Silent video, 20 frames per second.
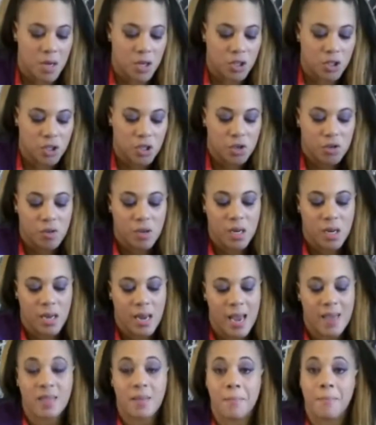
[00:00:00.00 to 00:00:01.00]
Make sure you're
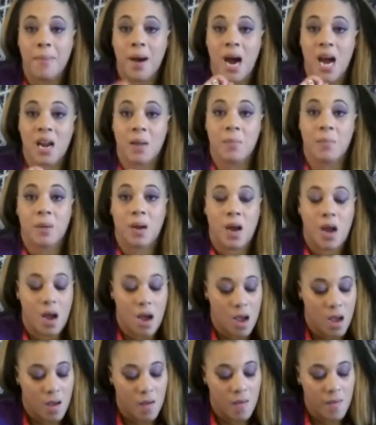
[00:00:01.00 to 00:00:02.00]
getting at the bottom
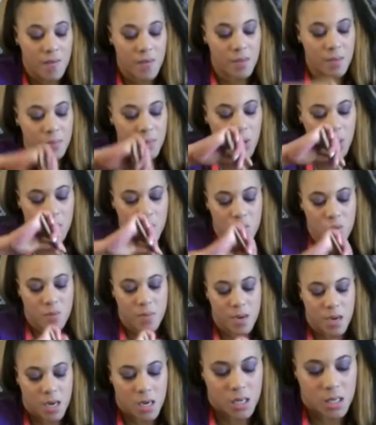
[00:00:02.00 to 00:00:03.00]
of the bowl
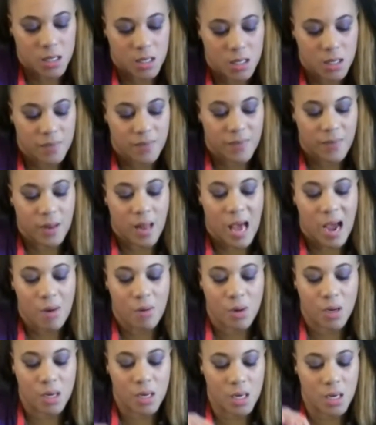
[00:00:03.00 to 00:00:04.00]
because
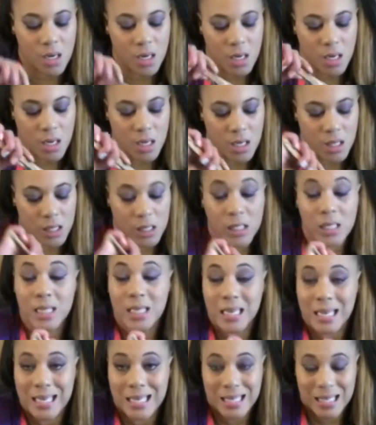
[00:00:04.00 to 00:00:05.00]
flour
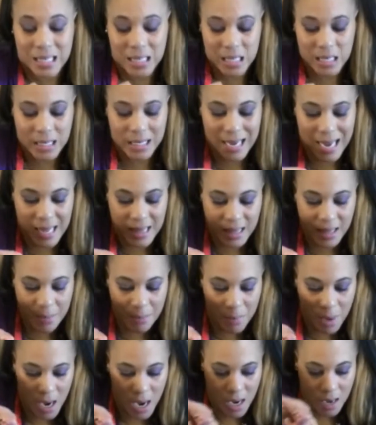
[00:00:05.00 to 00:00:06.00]
does sit at the
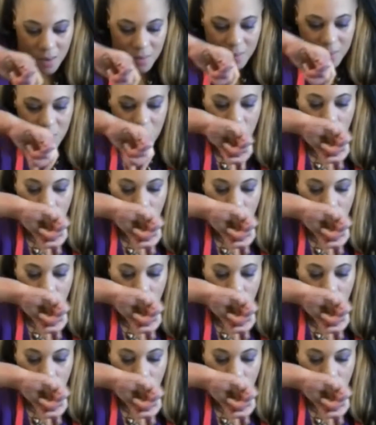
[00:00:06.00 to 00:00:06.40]
bottom